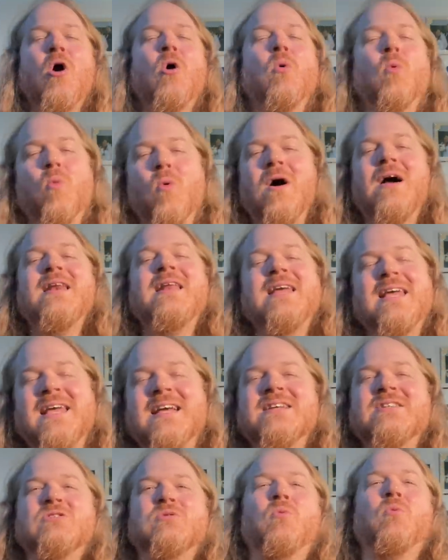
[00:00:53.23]
what
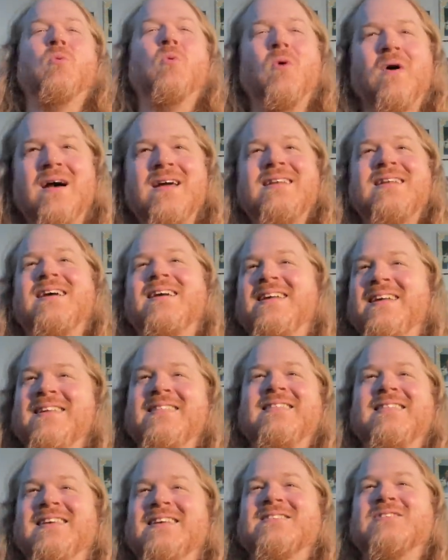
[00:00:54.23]
is what
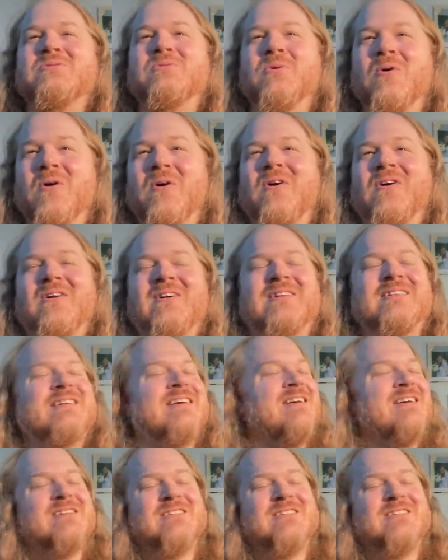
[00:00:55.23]
in this world.